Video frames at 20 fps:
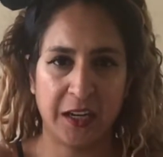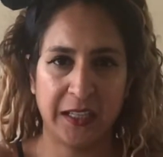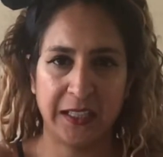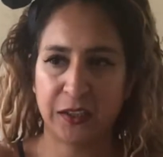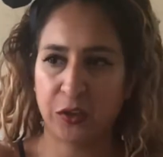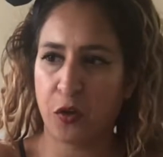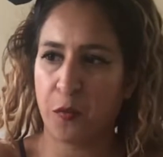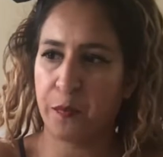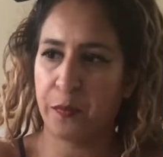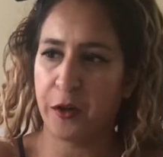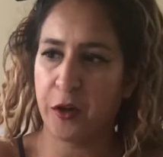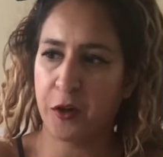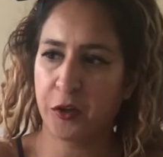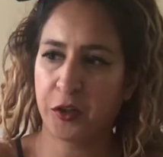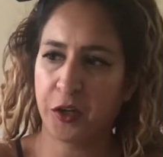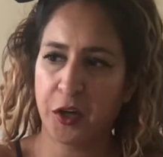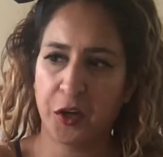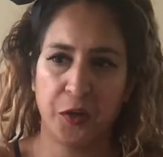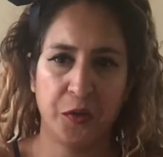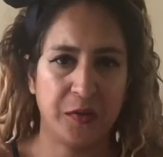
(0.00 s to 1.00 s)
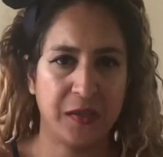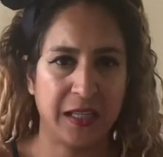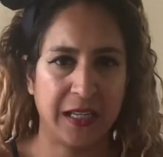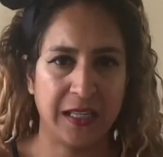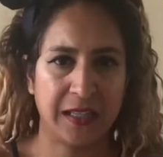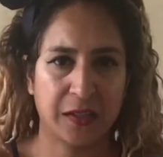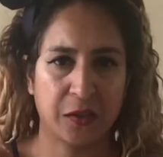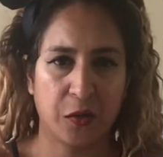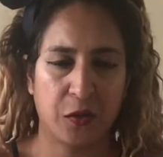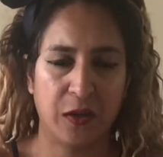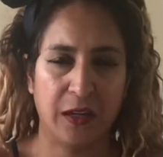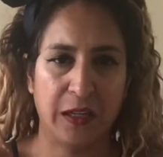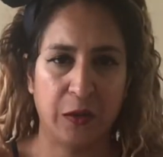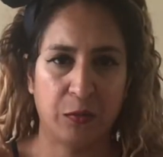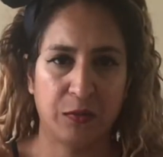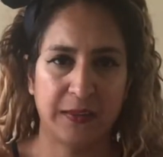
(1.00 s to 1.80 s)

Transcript: It's got barcodes, it's got a little